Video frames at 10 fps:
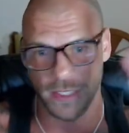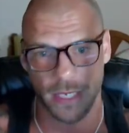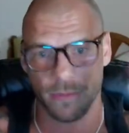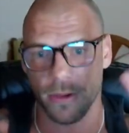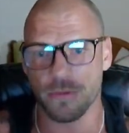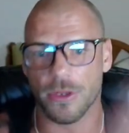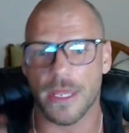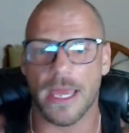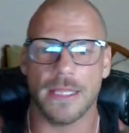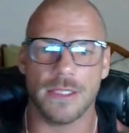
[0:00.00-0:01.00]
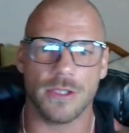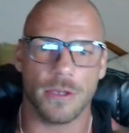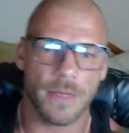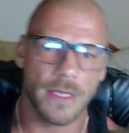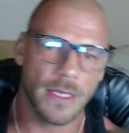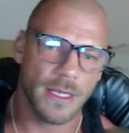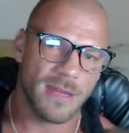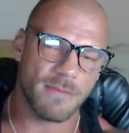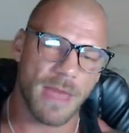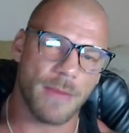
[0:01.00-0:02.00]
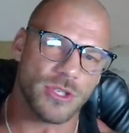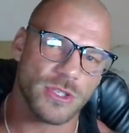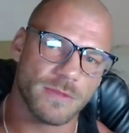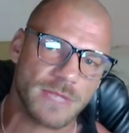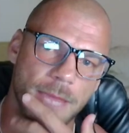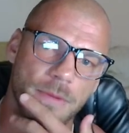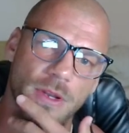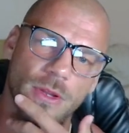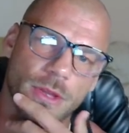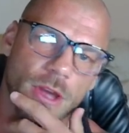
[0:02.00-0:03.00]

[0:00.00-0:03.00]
like putting their hands up, maybe just taping the other guy